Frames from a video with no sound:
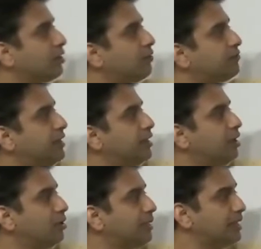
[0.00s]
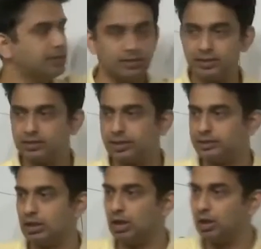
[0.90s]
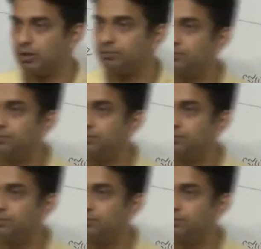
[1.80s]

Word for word: rid of the denominator inside the log,